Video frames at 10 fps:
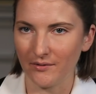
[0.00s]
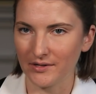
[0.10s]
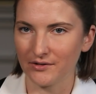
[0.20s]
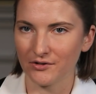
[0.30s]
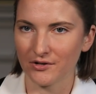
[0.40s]
I
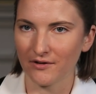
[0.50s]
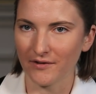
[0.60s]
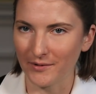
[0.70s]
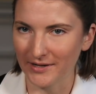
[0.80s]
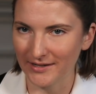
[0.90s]
wasn't sure if
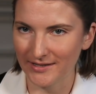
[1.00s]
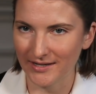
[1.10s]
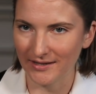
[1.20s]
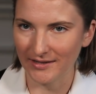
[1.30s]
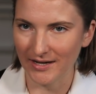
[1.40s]
I wanted to
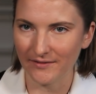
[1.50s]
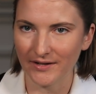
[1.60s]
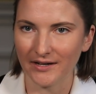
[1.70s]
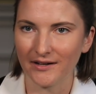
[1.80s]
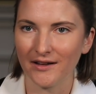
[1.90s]
stay in the
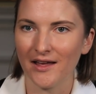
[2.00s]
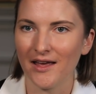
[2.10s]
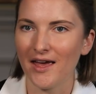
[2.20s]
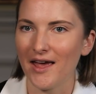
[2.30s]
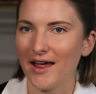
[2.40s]
Navy,
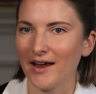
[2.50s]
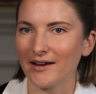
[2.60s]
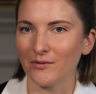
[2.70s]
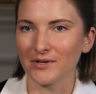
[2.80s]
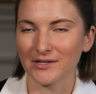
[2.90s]

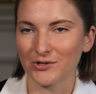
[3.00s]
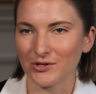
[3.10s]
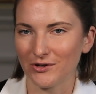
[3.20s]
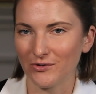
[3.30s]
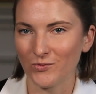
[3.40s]
and I wasn't
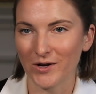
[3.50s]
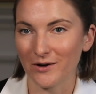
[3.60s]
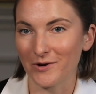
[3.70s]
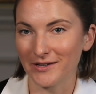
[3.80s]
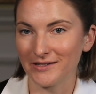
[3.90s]
sure what
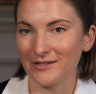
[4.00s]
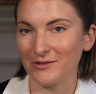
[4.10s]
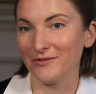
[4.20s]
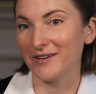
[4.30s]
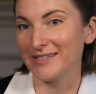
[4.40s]
I wanted to
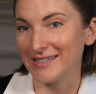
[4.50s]
do if I